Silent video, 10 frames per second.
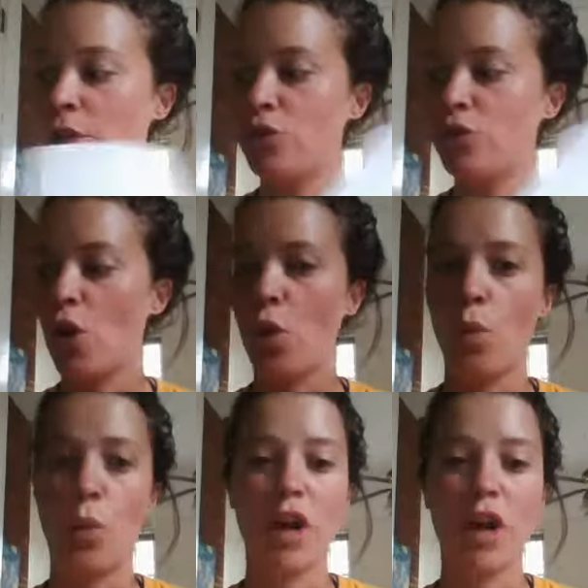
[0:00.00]
so
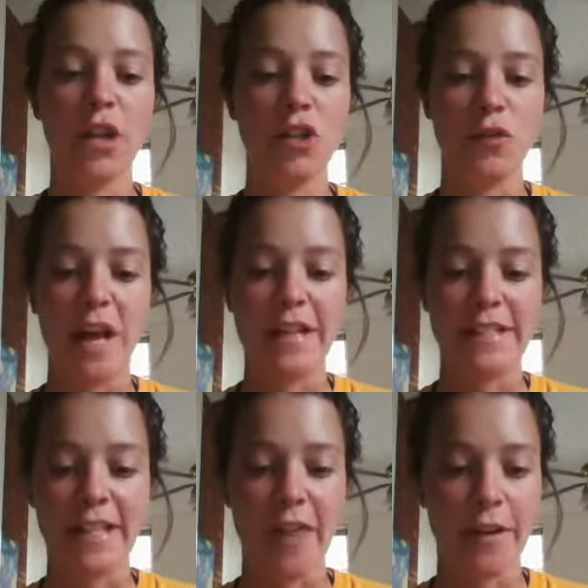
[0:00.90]
we're going to do that
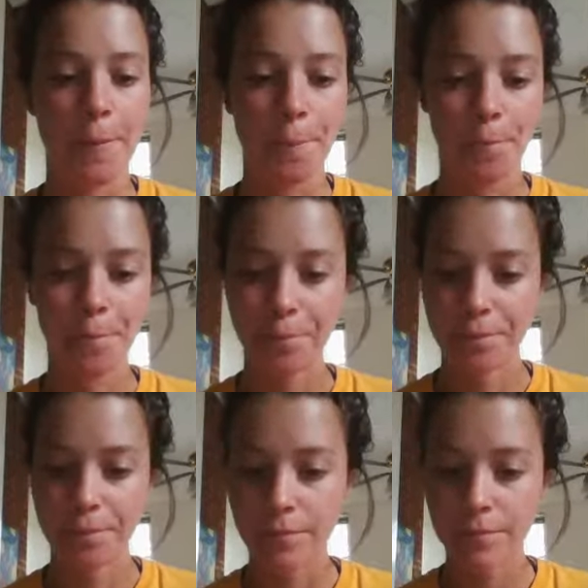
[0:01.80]
together.
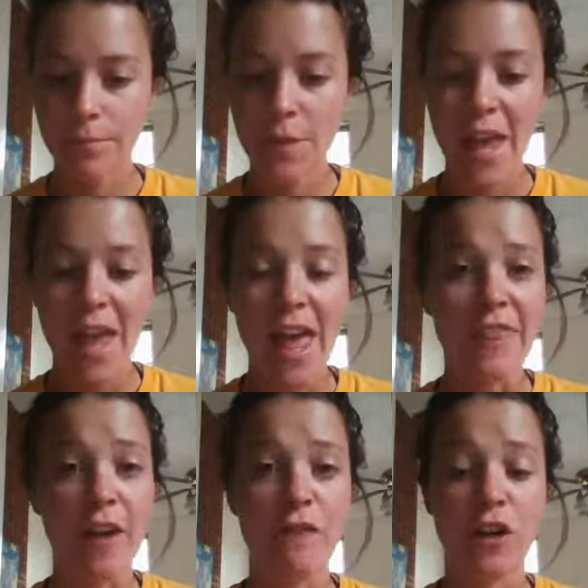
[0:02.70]

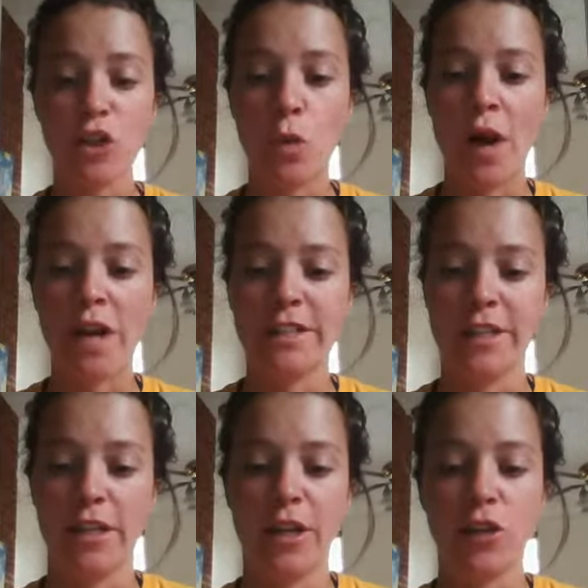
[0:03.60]
That first
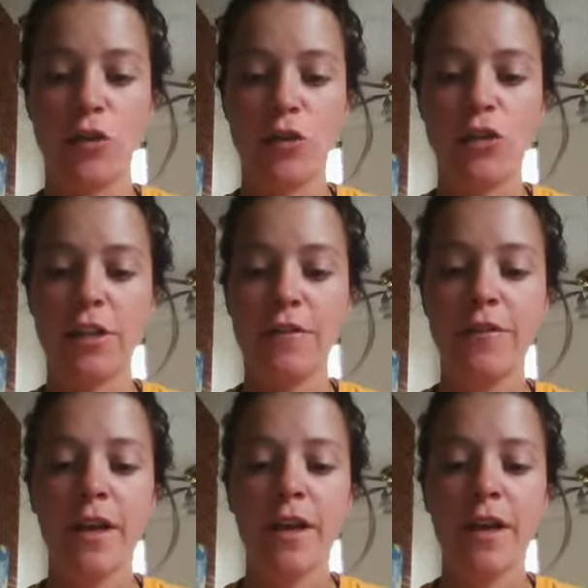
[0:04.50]
question, you should have